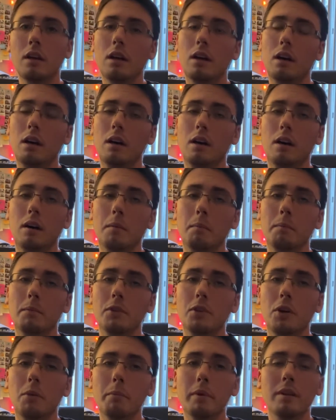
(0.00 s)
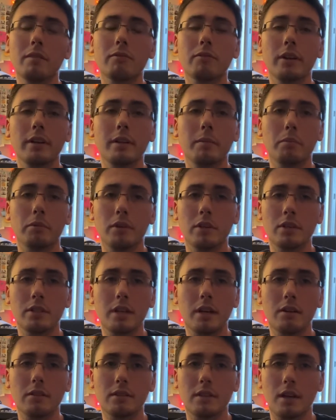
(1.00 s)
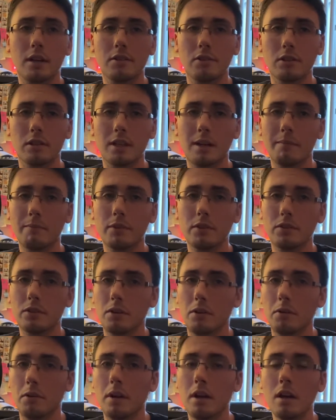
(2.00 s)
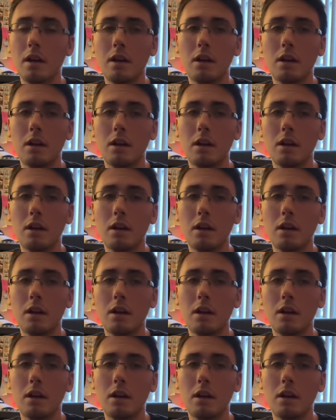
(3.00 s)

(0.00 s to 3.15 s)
Don't be afraid to branch outside your comfort zone.